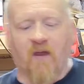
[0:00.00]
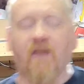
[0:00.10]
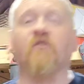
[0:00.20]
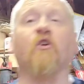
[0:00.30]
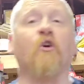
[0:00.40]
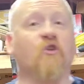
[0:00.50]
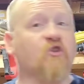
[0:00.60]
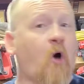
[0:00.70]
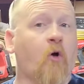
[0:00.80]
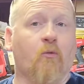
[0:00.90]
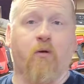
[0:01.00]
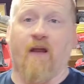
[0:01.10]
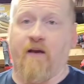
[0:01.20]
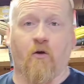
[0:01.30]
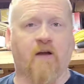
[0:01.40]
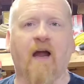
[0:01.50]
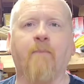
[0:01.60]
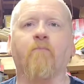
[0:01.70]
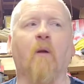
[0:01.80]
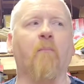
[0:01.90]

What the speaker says: it's a good starter blade, okay?